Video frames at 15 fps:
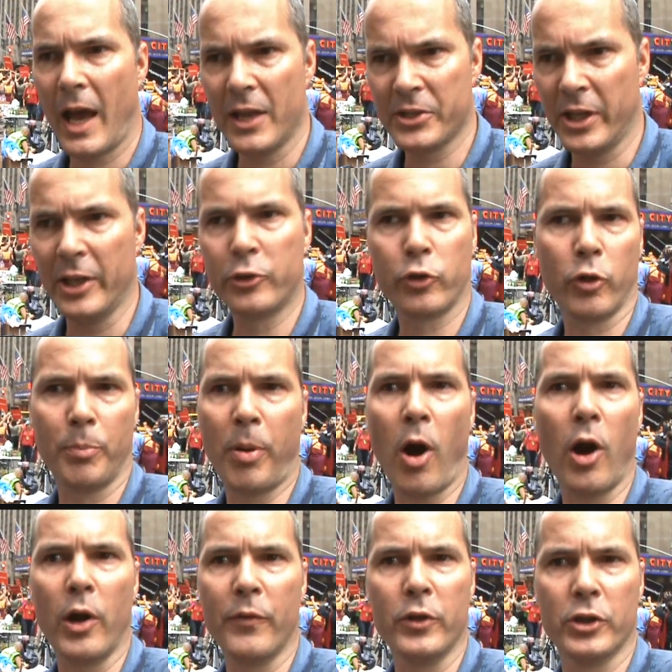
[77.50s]
as an integral
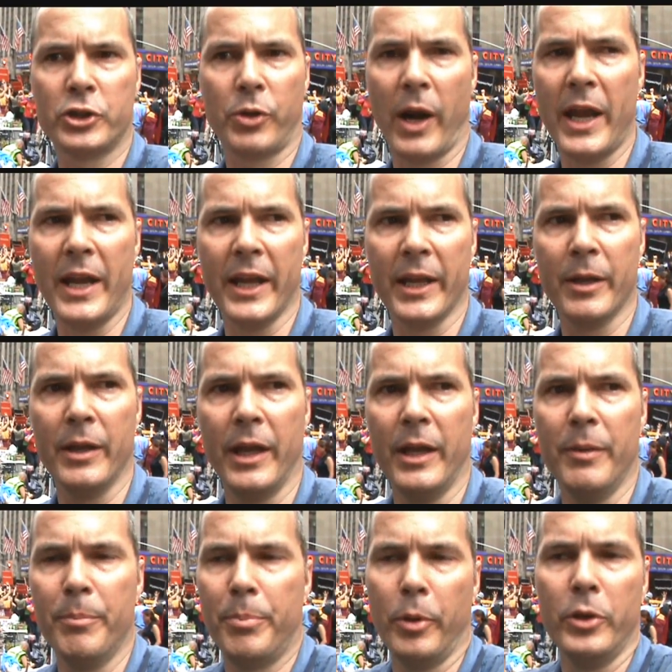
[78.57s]
part of your training in
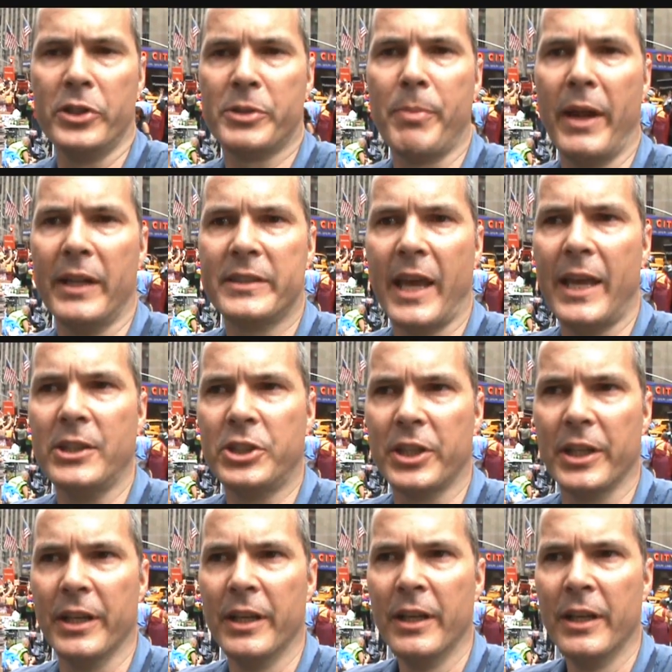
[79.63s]
Buddhist meditation.